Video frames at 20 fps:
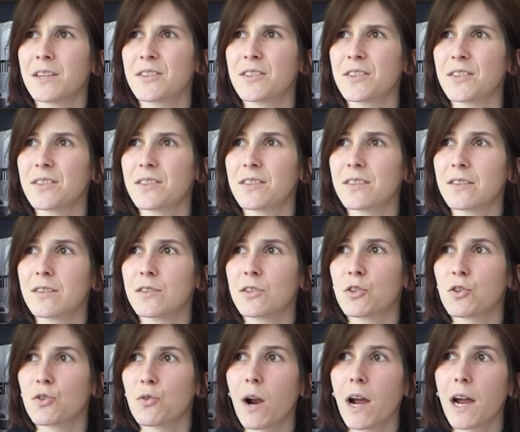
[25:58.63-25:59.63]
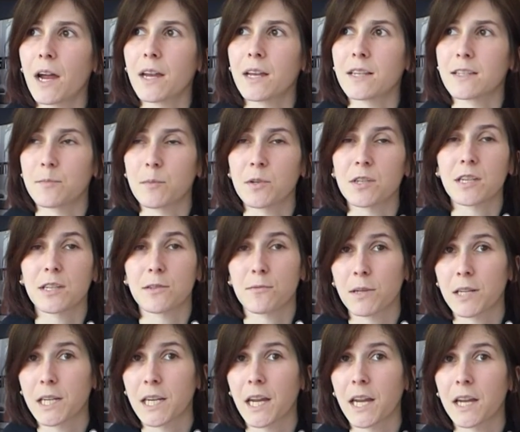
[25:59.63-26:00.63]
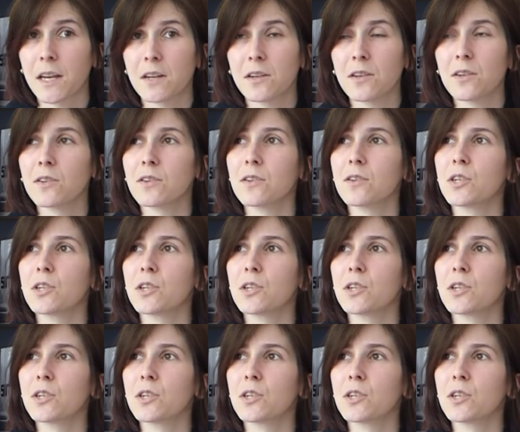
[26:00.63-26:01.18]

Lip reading: just try as much as we can